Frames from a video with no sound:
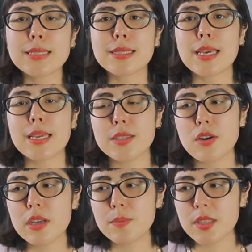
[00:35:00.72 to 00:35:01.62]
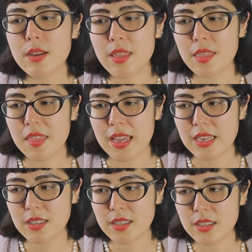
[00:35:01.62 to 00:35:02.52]
is that in times like
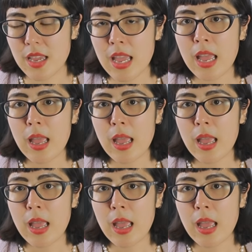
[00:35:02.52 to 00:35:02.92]
this,